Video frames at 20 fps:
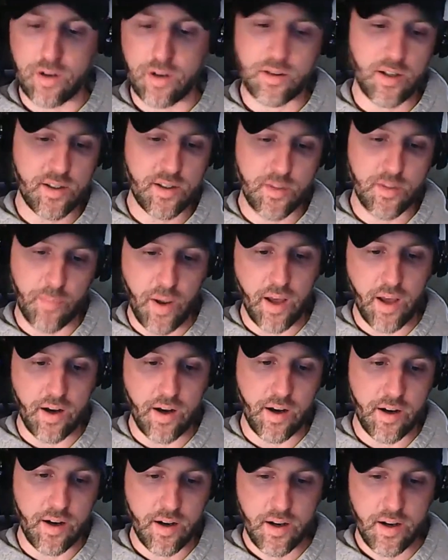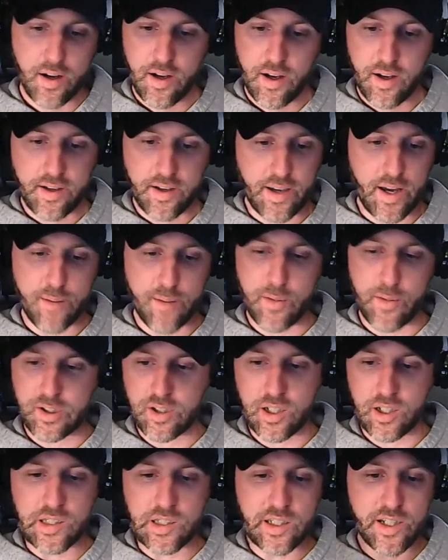It doesn't matter. Get them
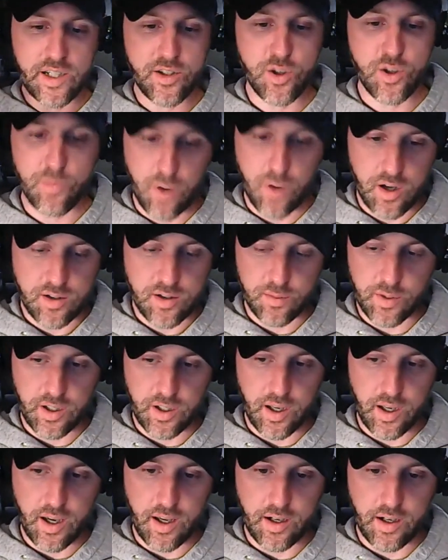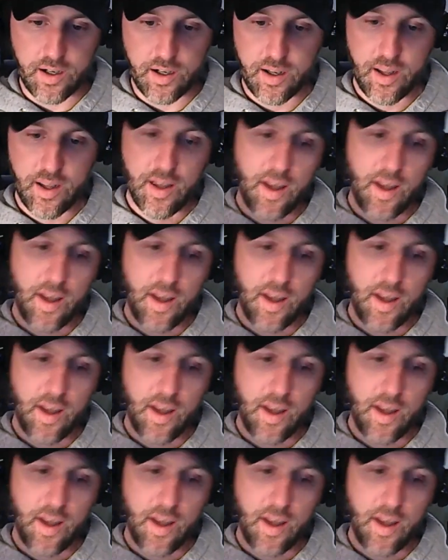as clean as you possibly can.